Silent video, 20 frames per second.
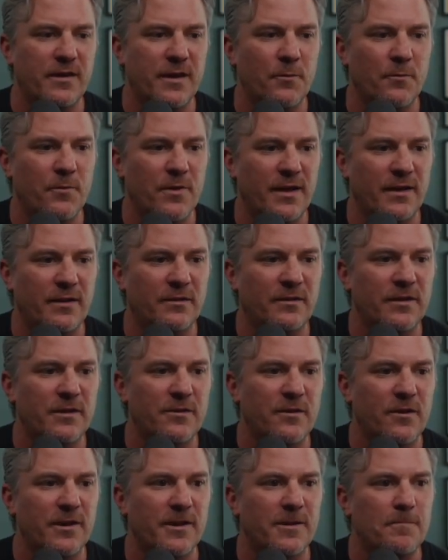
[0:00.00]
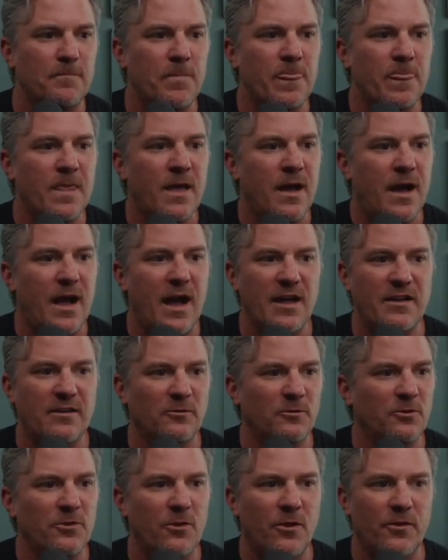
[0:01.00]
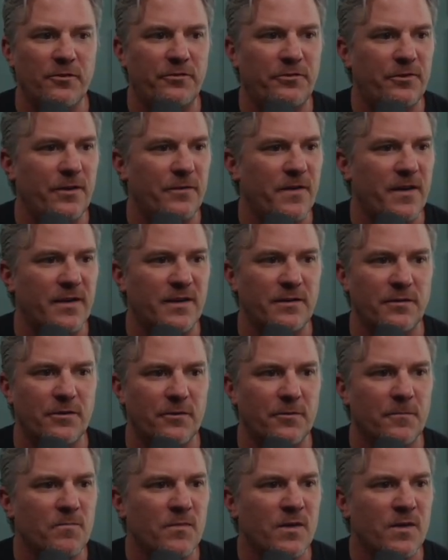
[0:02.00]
And when I click on it, I look at all this stuff I can do.